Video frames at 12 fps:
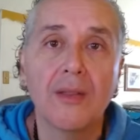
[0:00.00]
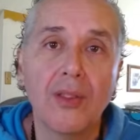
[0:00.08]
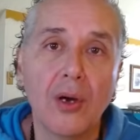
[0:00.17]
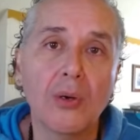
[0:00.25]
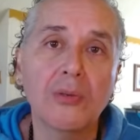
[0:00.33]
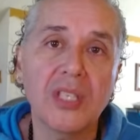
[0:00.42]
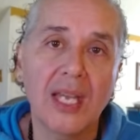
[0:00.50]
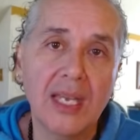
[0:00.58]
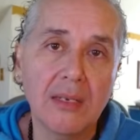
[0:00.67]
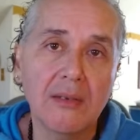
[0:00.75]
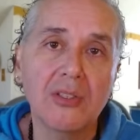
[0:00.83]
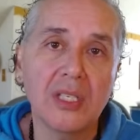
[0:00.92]
Those
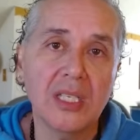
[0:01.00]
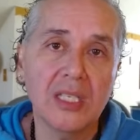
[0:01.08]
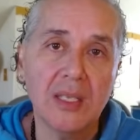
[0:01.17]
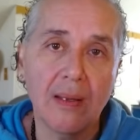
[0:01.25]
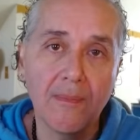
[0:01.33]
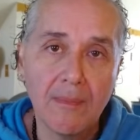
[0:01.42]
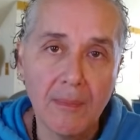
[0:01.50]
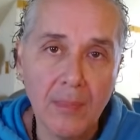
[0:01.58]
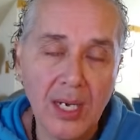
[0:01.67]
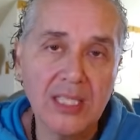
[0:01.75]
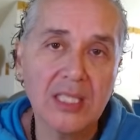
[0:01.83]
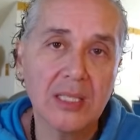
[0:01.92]
energies
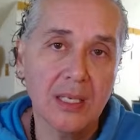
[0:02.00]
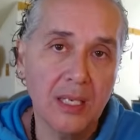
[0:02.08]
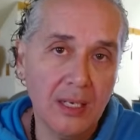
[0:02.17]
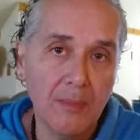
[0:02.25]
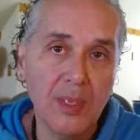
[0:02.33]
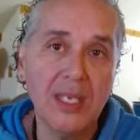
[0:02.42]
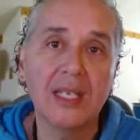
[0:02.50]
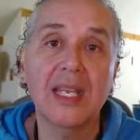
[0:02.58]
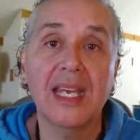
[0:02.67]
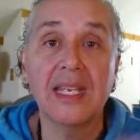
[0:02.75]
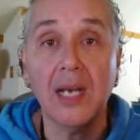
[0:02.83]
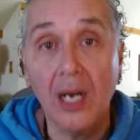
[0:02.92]
must come in
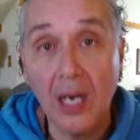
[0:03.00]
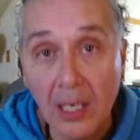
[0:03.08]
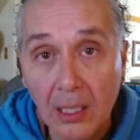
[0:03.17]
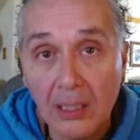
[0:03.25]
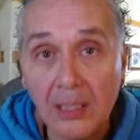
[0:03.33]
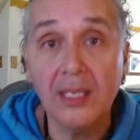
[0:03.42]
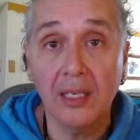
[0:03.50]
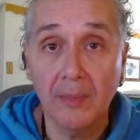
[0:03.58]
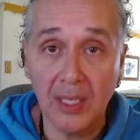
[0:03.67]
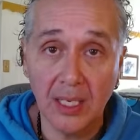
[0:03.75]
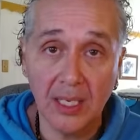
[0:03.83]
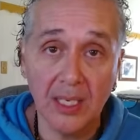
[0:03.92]
and are
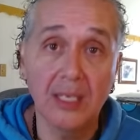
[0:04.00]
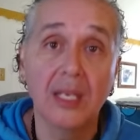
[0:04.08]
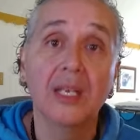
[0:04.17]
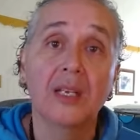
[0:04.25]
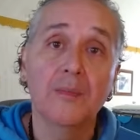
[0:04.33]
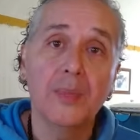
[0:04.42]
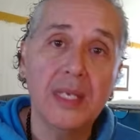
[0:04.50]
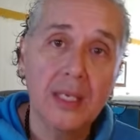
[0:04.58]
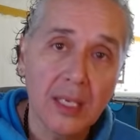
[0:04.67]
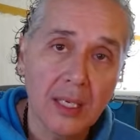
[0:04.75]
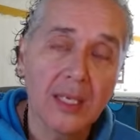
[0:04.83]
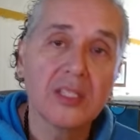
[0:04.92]
coming in
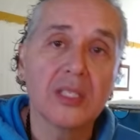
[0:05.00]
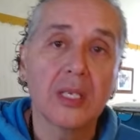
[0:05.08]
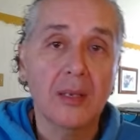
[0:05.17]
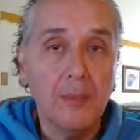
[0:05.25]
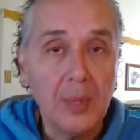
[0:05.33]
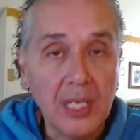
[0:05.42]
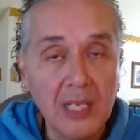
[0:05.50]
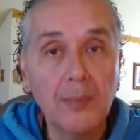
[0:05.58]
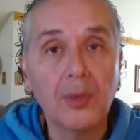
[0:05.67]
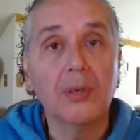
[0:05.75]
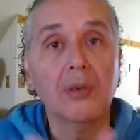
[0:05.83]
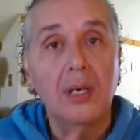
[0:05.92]
because
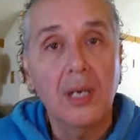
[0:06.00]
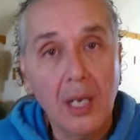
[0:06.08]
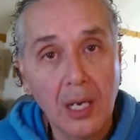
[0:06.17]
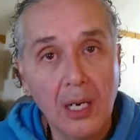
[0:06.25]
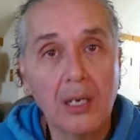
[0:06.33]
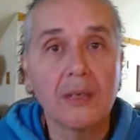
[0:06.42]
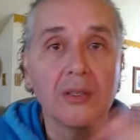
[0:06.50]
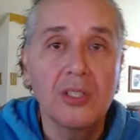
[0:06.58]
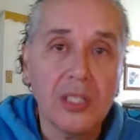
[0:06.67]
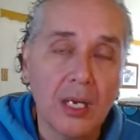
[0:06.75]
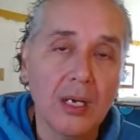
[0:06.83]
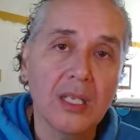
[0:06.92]
people are
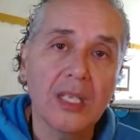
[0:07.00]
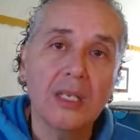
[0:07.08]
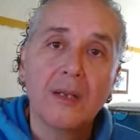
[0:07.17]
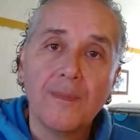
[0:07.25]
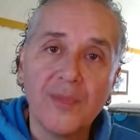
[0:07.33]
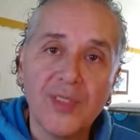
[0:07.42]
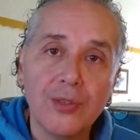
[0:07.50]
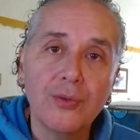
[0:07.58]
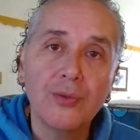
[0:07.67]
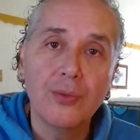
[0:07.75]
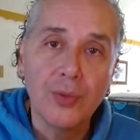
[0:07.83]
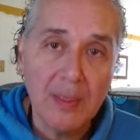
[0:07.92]
starting
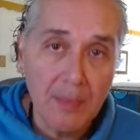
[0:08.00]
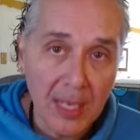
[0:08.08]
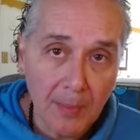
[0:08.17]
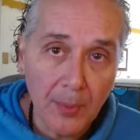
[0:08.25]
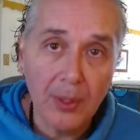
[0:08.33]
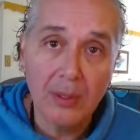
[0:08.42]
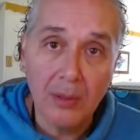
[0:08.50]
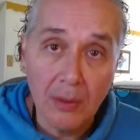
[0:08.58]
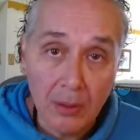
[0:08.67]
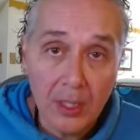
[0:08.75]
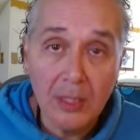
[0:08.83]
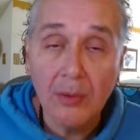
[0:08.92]
to remember
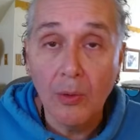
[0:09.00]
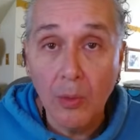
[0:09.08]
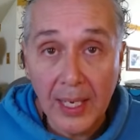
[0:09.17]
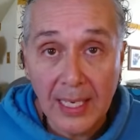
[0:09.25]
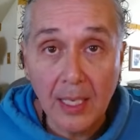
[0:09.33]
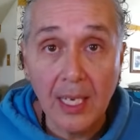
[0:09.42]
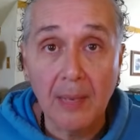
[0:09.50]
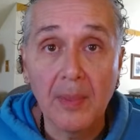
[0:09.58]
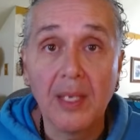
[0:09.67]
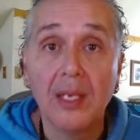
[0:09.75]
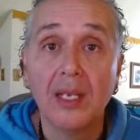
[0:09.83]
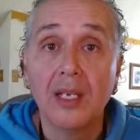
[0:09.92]
or wake up.
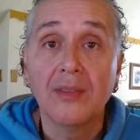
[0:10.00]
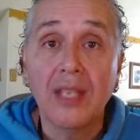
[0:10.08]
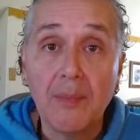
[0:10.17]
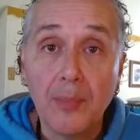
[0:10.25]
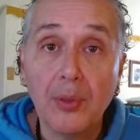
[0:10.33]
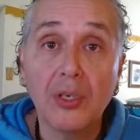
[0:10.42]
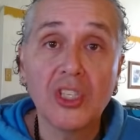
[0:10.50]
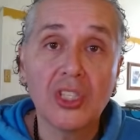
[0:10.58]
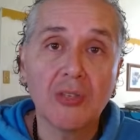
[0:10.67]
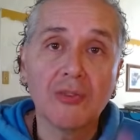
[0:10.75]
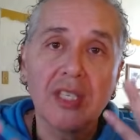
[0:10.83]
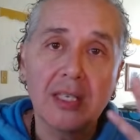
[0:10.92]
They push
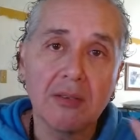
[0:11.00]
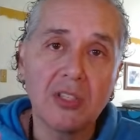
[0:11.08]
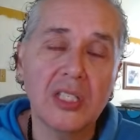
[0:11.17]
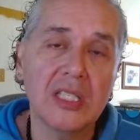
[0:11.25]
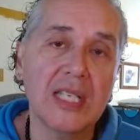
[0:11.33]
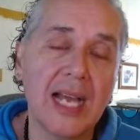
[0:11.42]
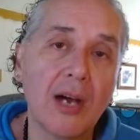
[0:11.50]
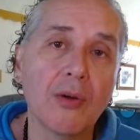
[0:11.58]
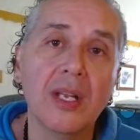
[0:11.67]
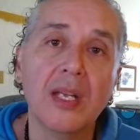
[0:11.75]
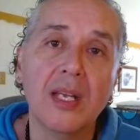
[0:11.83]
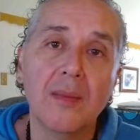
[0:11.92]
those energies
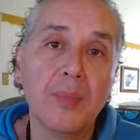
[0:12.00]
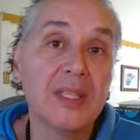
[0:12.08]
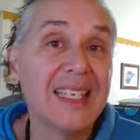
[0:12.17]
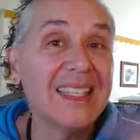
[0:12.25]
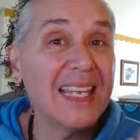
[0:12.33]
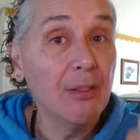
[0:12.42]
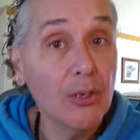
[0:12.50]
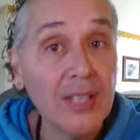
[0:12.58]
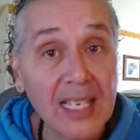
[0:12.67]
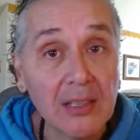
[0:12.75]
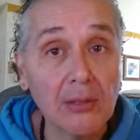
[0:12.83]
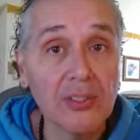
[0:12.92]
out, but then they look
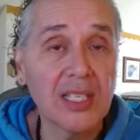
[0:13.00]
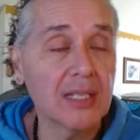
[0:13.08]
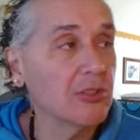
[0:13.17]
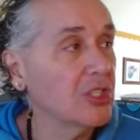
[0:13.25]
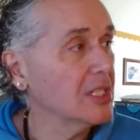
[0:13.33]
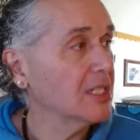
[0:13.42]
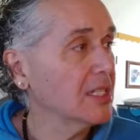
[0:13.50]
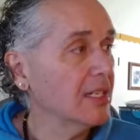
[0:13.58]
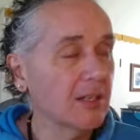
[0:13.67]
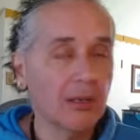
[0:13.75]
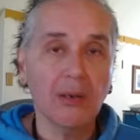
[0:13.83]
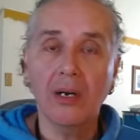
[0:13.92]
at those energies and they
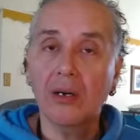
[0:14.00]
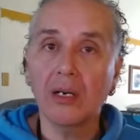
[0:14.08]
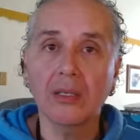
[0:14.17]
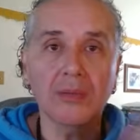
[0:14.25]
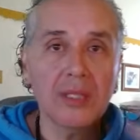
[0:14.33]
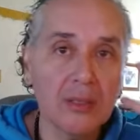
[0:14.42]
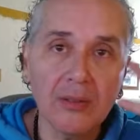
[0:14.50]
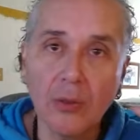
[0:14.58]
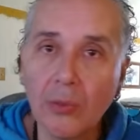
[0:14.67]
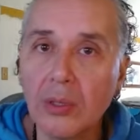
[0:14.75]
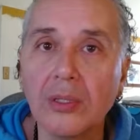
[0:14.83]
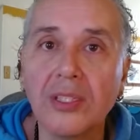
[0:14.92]
go, oh, the
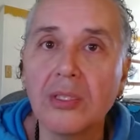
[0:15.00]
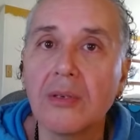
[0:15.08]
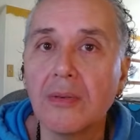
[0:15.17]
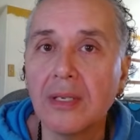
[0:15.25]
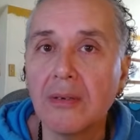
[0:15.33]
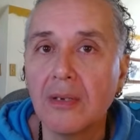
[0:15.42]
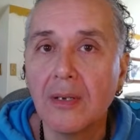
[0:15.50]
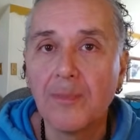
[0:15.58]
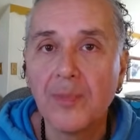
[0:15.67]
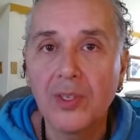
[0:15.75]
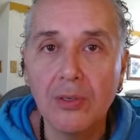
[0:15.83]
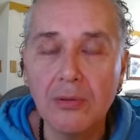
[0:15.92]
world is going
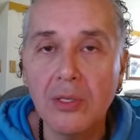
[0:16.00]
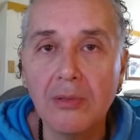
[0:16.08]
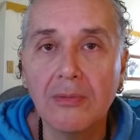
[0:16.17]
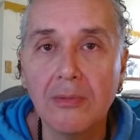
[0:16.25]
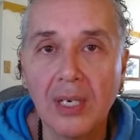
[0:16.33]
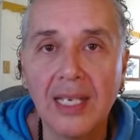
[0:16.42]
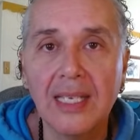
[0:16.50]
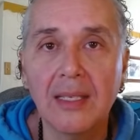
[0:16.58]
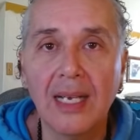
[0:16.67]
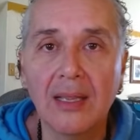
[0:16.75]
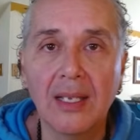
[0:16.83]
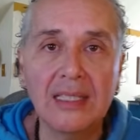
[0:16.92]
cuckoo, right?
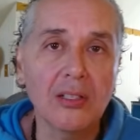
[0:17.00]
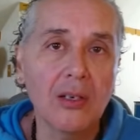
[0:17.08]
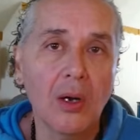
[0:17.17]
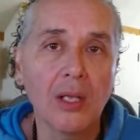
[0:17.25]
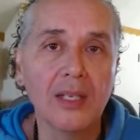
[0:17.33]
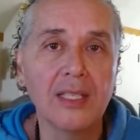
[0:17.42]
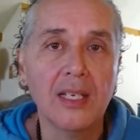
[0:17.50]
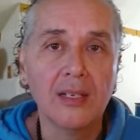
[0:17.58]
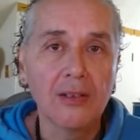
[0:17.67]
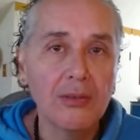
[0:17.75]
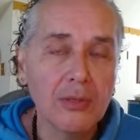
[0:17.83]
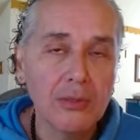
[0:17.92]
I like to call it
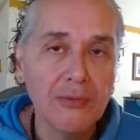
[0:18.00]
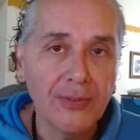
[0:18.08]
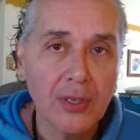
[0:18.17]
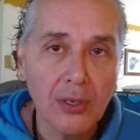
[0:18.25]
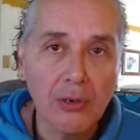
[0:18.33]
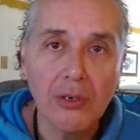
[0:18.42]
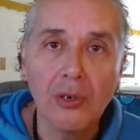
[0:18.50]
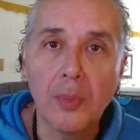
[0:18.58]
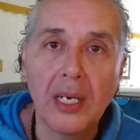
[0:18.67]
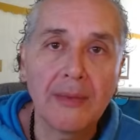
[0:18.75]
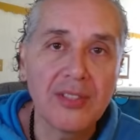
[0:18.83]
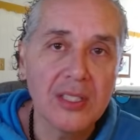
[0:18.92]
cuckoo for Cocoa
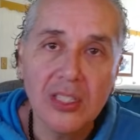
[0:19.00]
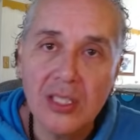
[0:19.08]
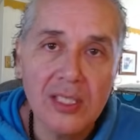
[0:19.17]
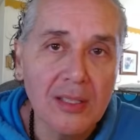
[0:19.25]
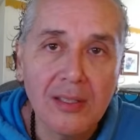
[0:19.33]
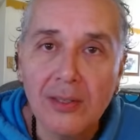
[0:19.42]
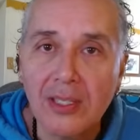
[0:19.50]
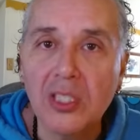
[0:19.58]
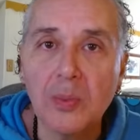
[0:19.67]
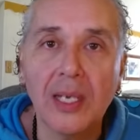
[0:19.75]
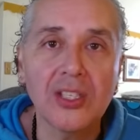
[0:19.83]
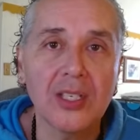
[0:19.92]
Puffs. It's just a little
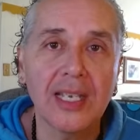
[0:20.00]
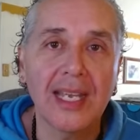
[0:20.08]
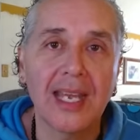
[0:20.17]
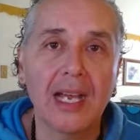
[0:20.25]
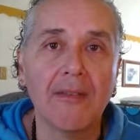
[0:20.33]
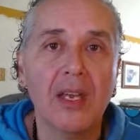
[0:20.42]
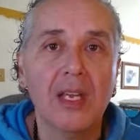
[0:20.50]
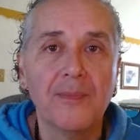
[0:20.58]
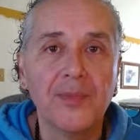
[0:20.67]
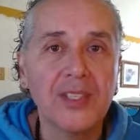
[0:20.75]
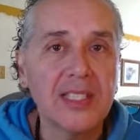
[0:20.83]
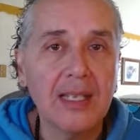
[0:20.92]
expression I have.
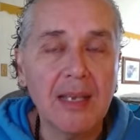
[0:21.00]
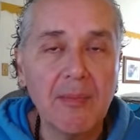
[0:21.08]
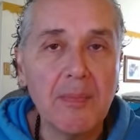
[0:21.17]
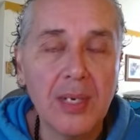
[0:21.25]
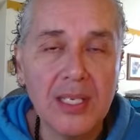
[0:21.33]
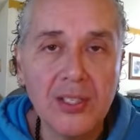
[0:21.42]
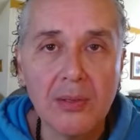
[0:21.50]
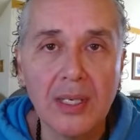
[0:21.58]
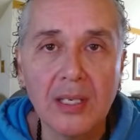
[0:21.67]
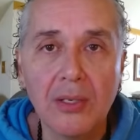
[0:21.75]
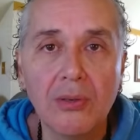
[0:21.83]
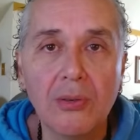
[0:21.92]
They say everybody's
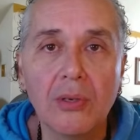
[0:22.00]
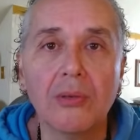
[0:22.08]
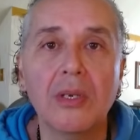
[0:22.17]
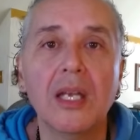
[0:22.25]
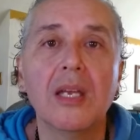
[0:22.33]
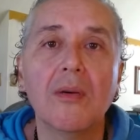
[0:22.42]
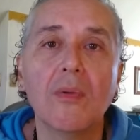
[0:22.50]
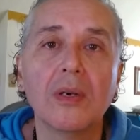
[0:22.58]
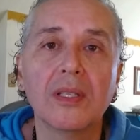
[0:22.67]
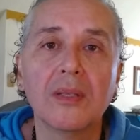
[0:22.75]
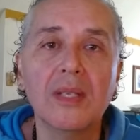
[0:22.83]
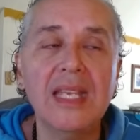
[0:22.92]
going cuckoo.
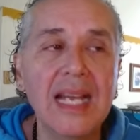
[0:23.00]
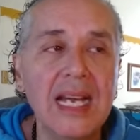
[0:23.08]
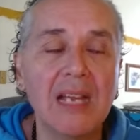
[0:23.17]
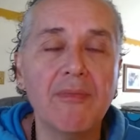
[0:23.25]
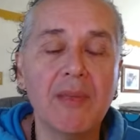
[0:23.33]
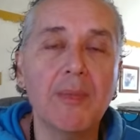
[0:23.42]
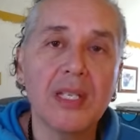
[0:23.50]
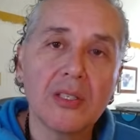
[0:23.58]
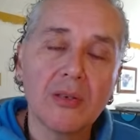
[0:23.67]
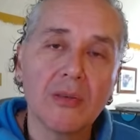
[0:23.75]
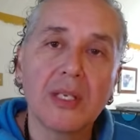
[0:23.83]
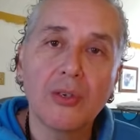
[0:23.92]
Well, yeah, everybody's
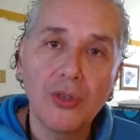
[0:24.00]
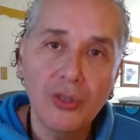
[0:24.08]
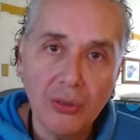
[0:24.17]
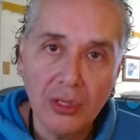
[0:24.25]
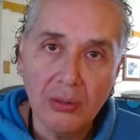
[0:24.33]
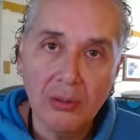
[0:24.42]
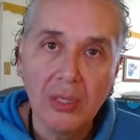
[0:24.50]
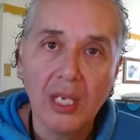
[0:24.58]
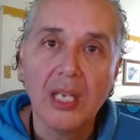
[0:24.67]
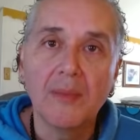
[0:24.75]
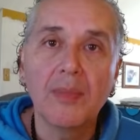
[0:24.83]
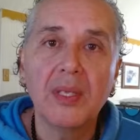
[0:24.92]
going cuckoo
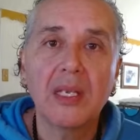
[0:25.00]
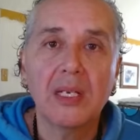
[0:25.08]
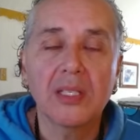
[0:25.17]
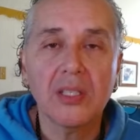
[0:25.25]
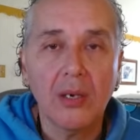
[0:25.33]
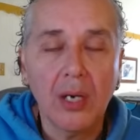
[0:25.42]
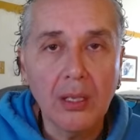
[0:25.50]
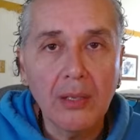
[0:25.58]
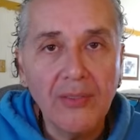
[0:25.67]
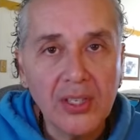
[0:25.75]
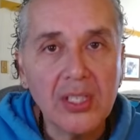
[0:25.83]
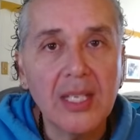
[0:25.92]
because all of
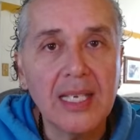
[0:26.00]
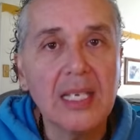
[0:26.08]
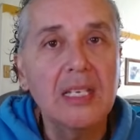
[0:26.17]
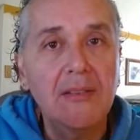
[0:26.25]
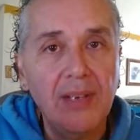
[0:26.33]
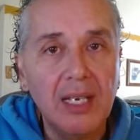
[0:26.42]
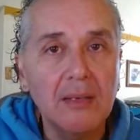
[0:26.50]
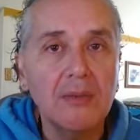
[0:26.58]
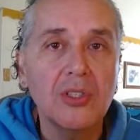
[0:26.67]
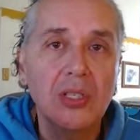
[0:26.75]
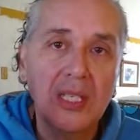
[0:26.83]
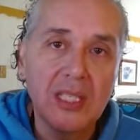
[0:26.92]
this negative
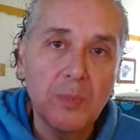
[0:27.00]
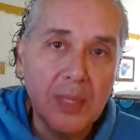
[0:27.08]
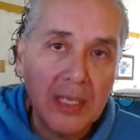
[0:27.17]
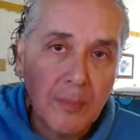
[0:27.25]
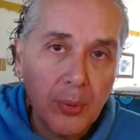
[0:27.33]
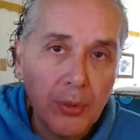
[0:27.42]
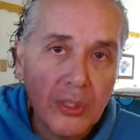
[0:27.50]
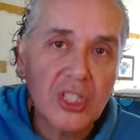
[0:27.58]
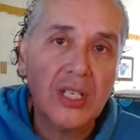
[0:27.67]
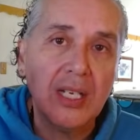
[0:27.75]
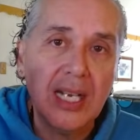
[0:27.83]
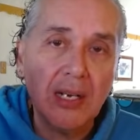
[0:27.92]
energy is being
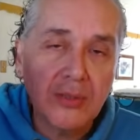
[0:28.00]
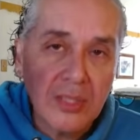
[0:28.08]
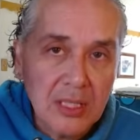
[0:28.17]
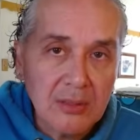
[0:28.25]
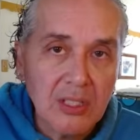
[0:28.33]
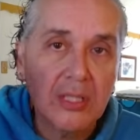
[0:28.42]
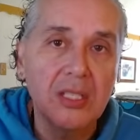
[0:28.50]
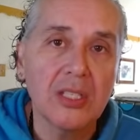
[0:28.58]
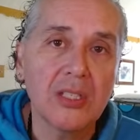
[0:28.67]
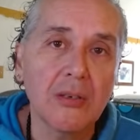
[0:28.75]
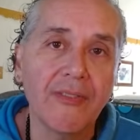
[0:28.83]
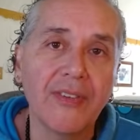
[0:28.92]
pushed out into the
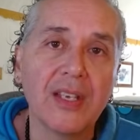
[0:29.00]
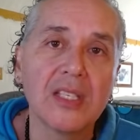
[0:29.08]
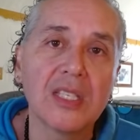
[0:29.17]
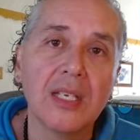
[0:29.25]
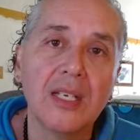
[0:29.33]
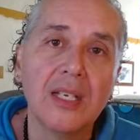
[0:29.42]
surface,